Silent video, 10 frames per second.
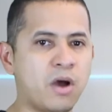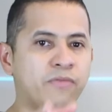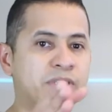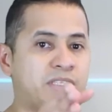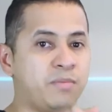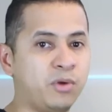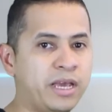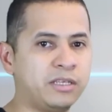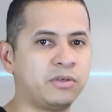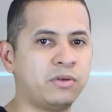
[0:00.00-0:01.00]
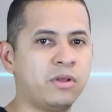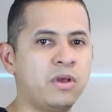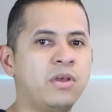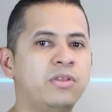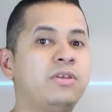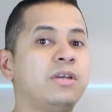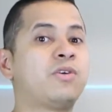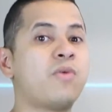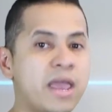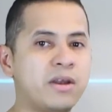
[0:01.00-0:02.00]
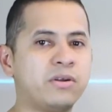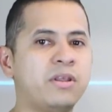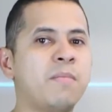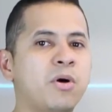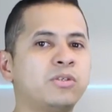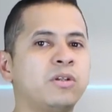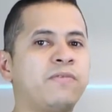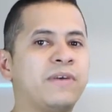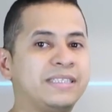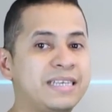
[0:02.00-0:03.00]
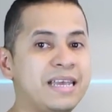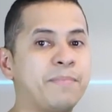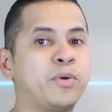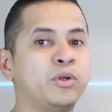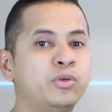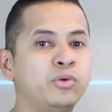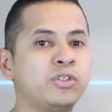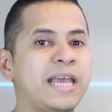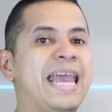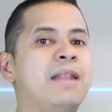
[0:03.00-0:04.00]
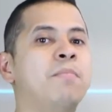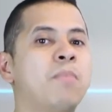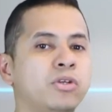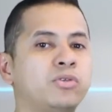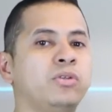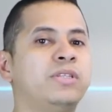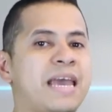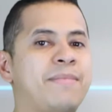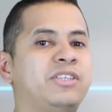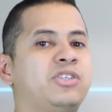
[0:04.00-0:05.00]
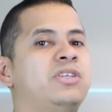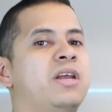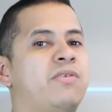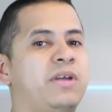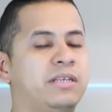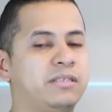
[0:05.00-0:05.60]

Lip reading: of the stimulation, the greater the muscle fatigue produced and muscle damage generated.